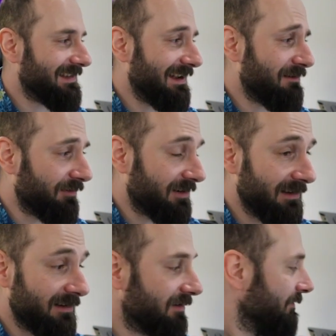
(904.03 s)
tank over
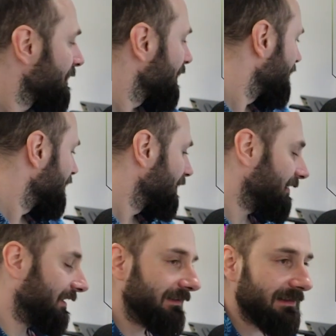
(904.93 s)
here,
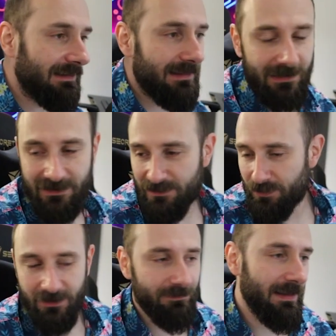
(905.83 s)
I didn't take this print.